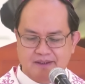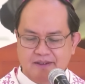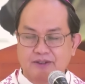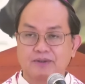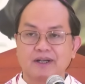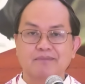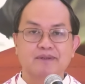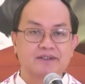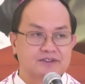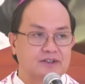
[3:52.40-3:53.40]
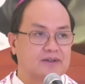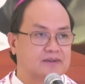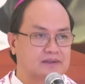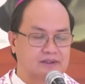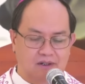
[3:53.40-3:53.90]
"You have been
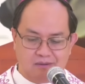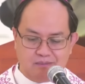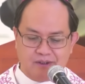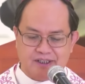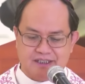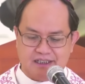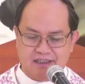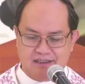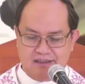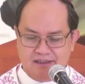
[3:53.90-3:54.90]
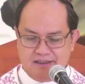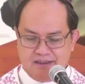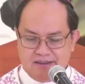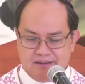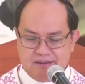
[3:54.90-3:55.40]
told, O mortal,
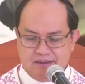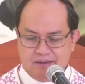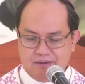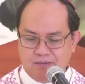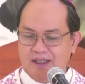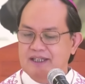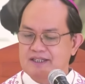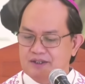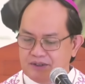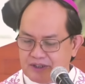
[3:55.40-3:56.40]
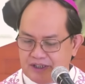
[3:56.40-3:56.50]
what is good